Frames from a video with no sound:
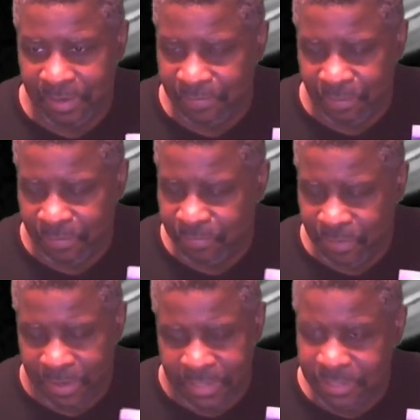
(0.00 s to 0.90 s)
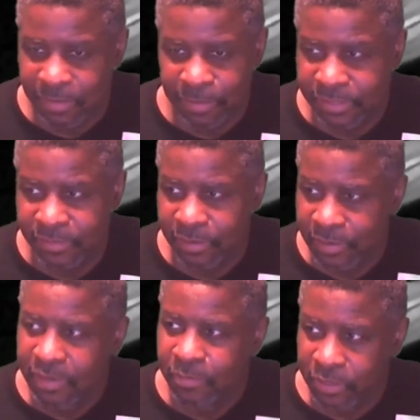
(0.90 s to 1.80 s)
For steelbooks
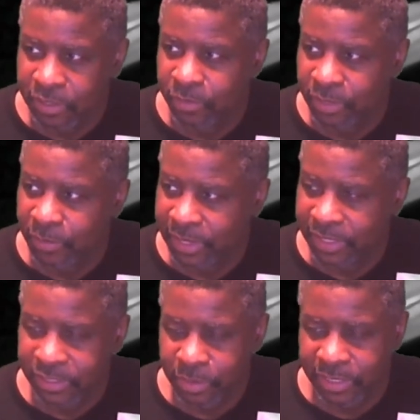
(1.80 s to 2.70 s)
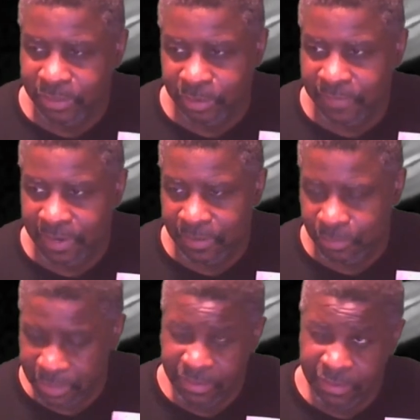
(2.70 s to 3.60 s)
were good when they were like 20, 25,
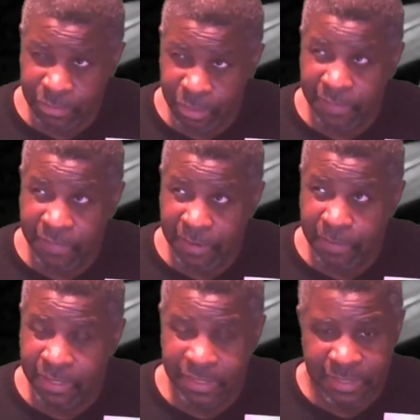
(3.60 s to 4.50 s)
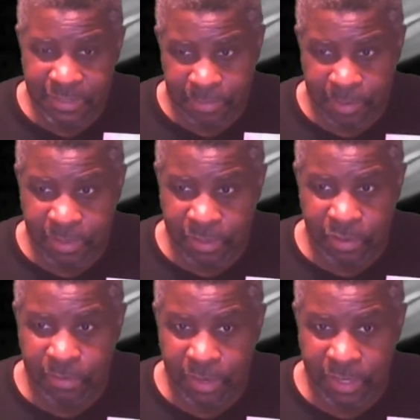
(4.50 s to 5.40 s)
well, 25 bucks, maybe
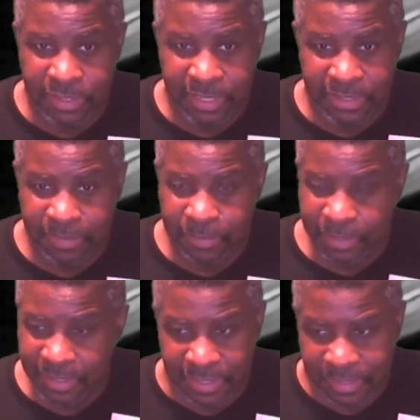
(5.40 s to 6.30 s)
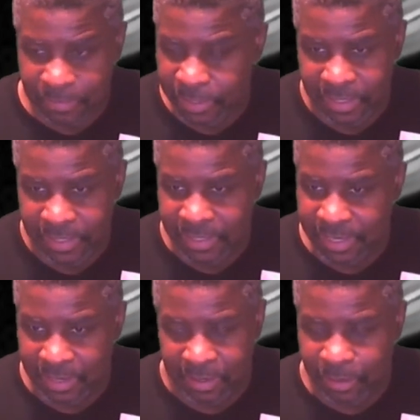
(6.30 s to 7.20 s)
30 bucks, that's good. But when you
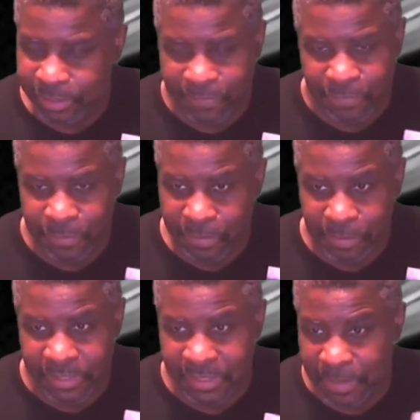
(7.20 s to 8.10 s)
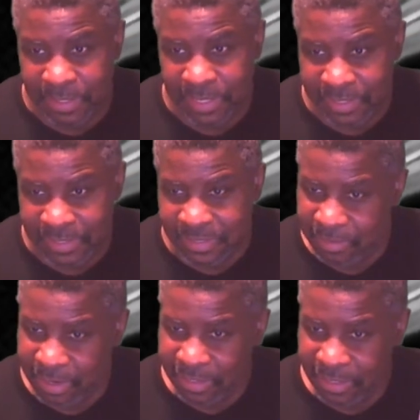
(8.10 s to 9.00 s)
get it close to 40 bucks, come on, that's
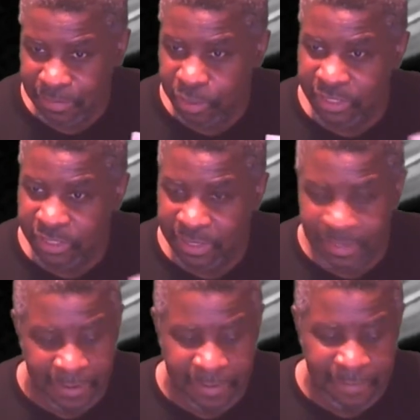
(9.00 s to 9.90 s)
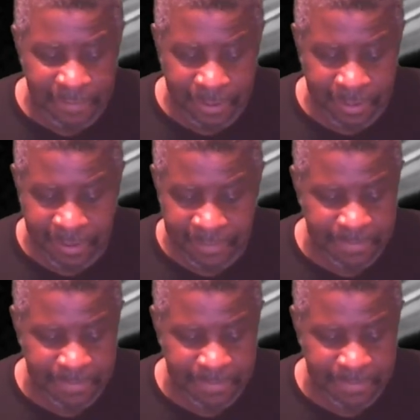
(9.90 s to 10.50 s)
pushing it. Okay.